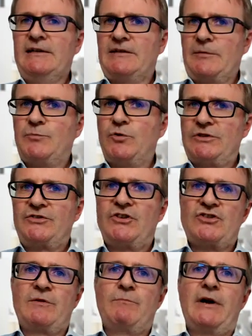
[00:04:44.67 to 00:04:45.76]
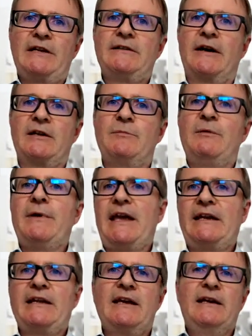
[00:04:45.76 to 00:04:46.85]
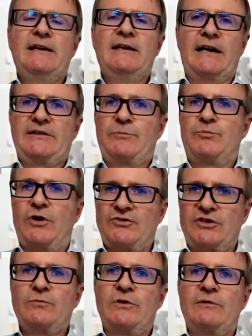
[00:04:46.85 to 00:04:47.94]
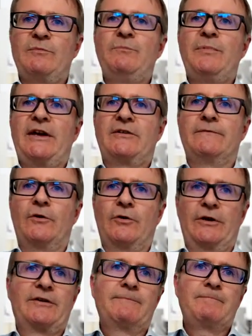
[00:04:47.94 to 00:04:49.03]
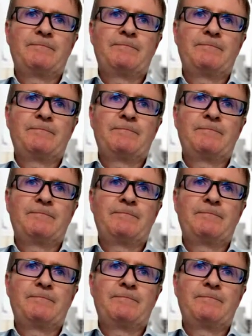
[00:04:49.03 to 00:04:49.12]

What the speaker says: that poor decision might not have been made and the project would have been better for it.